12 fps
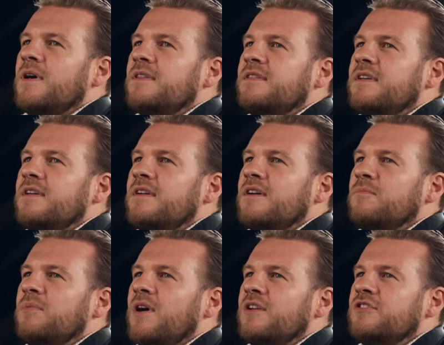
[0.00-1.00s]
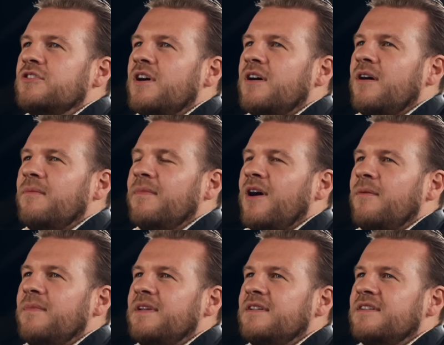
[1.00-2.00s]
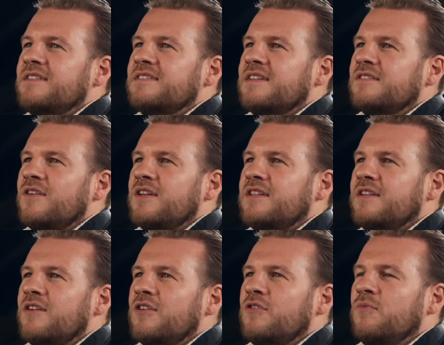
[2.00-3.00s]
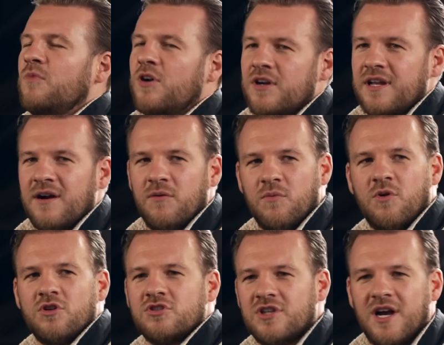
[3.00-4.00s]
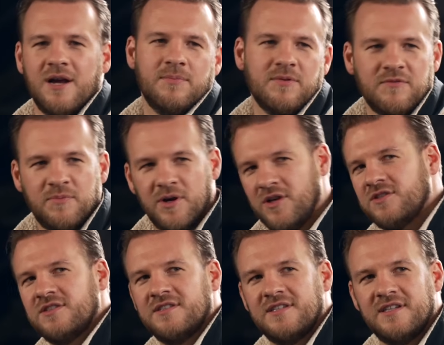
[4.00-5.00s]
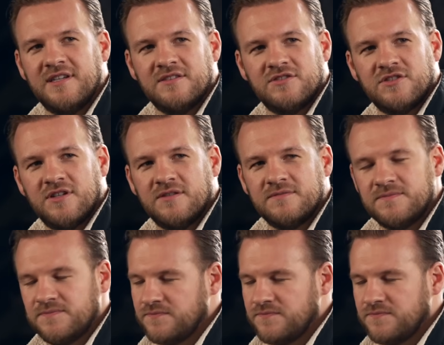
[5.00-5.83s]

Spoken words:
I think, but I mean, in a sense, I couldn't work out what type of person he is. You know.